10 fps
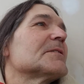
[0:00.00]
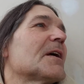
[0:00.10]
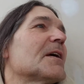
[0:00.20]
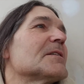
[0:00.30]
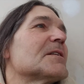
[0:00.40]

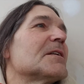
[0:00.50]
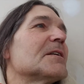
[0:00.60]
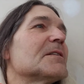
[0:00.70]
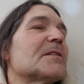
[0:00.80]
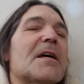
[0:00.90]
as it
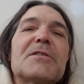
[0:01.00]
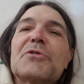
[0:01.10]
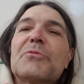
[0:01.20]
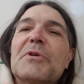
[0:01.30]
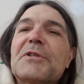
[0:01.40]
is, as
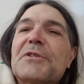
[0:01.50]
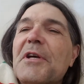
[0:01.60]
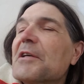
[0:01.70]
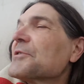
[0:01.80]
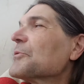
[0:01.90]
you wish,
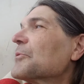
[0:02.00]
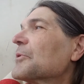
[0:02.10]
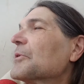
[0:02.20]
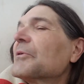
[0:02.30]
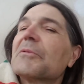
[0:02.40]
as it
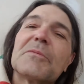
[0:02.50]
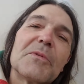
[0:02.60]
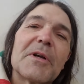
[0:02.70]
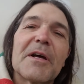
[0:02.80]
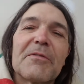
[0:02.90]
were,
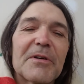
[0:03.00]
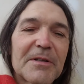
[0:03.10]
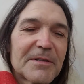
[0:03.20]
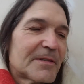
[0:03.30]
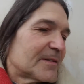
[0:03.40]
whatever.
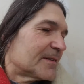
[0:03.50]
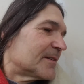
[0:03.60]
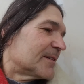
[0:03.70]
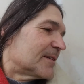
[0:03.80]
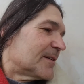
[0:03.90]

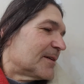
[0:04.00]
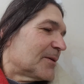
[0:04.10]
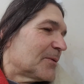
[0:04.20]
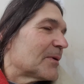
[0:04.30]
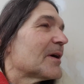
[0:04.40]

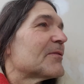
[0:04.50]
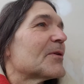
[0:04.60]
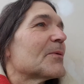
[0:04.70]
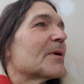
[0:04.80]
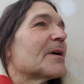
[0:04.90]
Whatever,
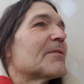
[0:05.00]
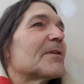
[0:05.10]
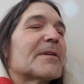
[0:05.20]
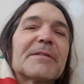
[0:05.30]
whatever.